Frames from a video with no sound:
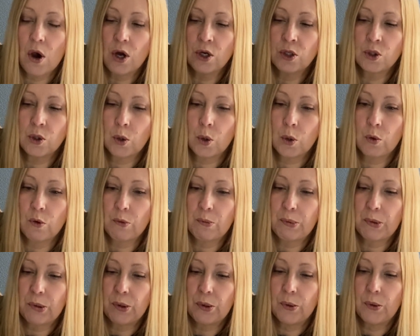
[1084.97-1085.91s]

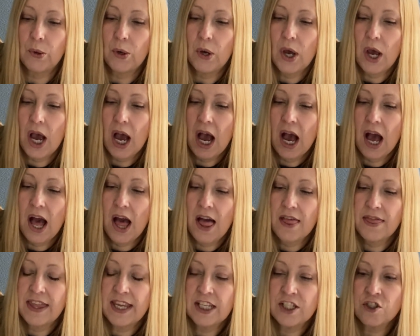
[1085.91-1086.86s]
adorable.
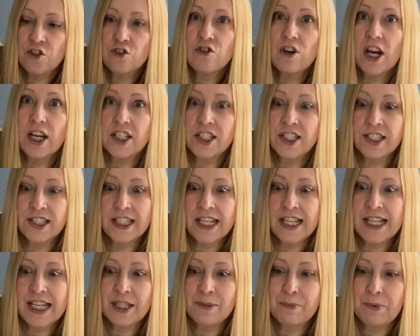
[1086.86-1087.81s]
The instructions
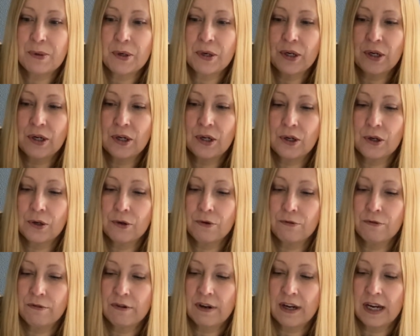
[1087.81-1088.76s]
in this book look
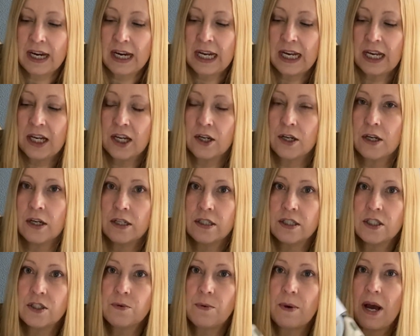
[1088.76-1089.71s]
really good
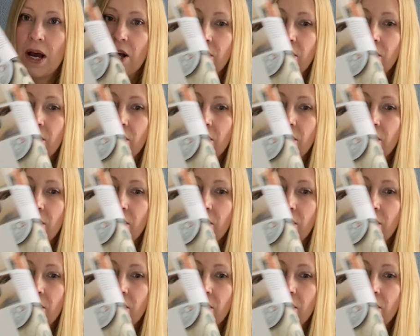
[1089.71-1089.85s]
as well.